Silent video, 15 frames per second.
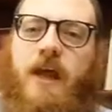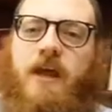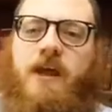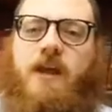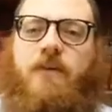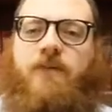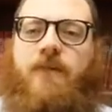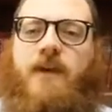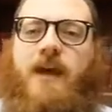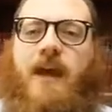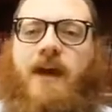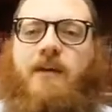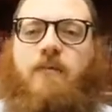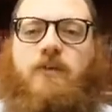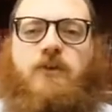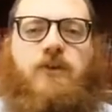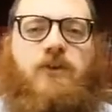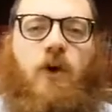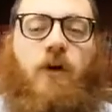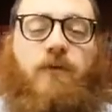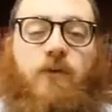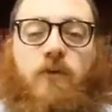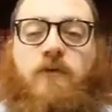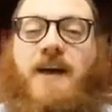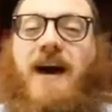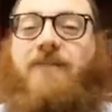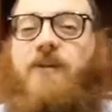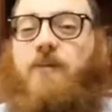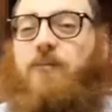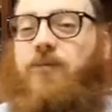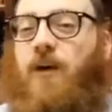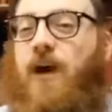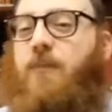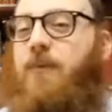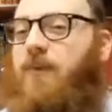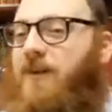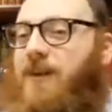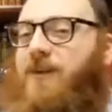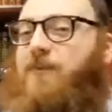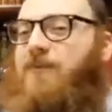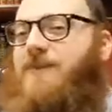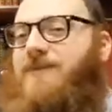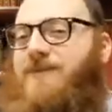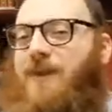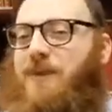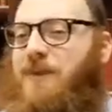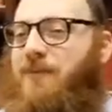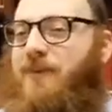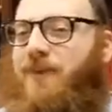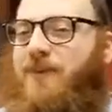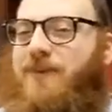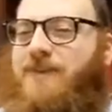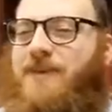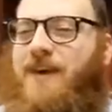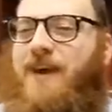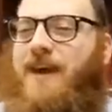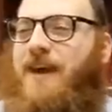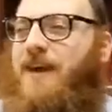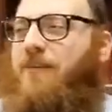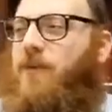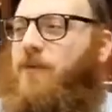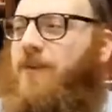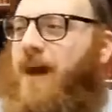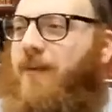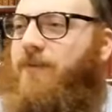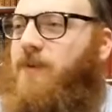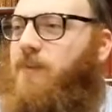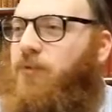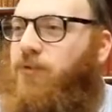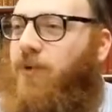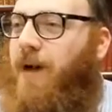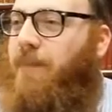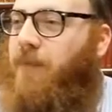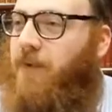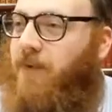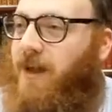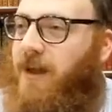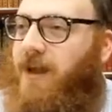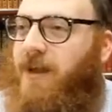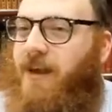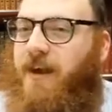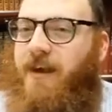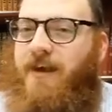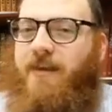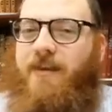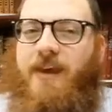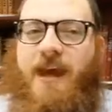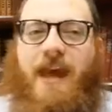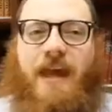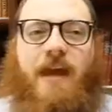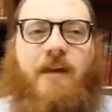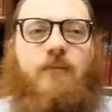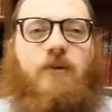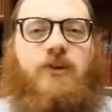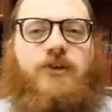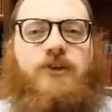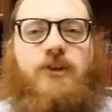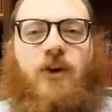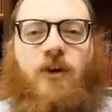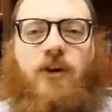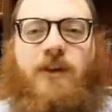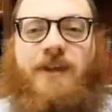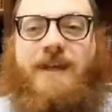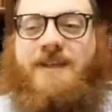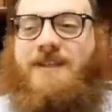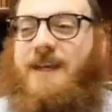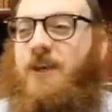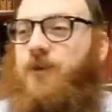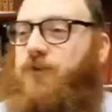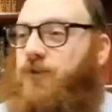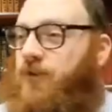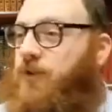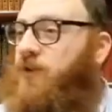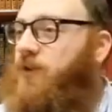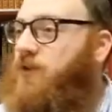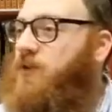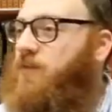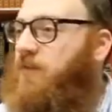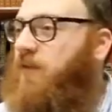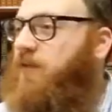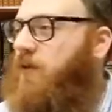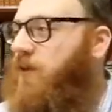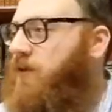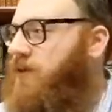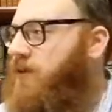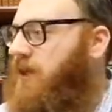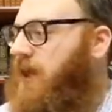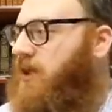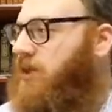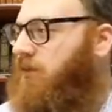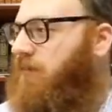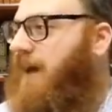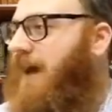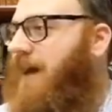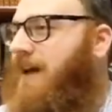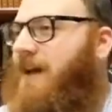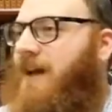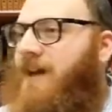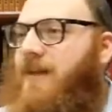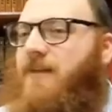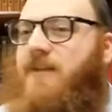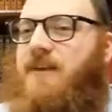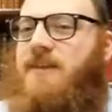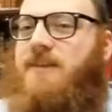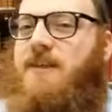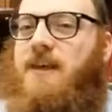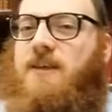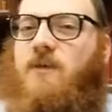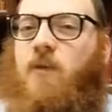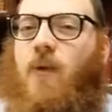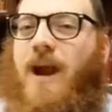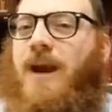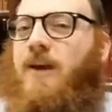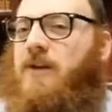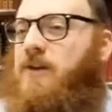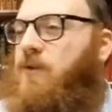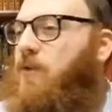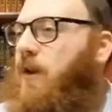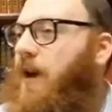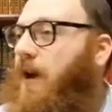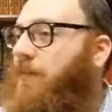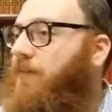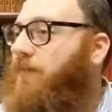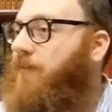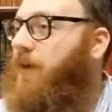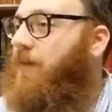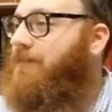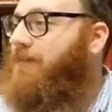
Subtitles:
if the animal soul, if you daven properly, which is very difficult, if you daven properly, the animal soul is introduced before you say Shema. This is where you come from,